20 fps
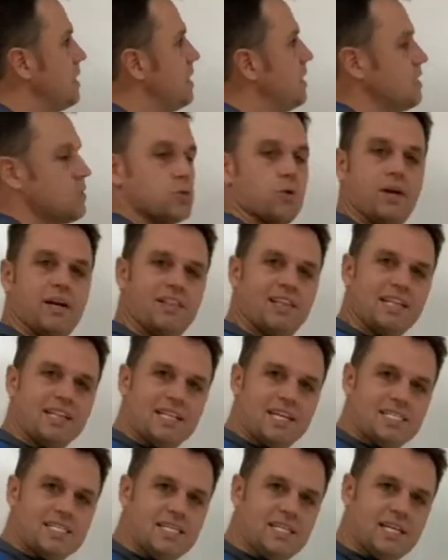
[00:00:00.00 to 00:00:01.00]
So anything
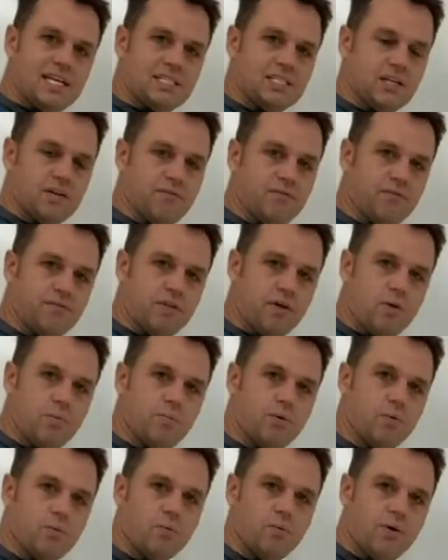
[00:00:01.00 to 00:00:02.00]
less than that's going to float,
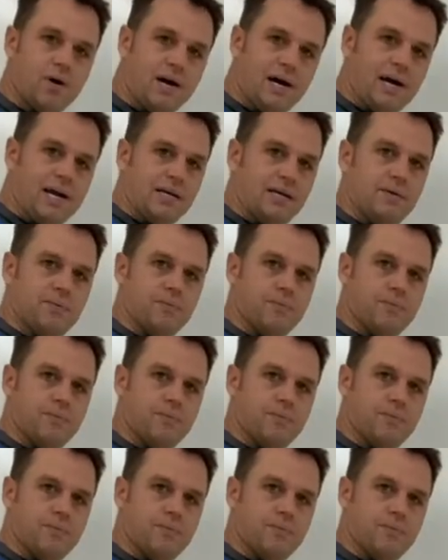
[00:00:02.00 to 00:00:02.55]
but why?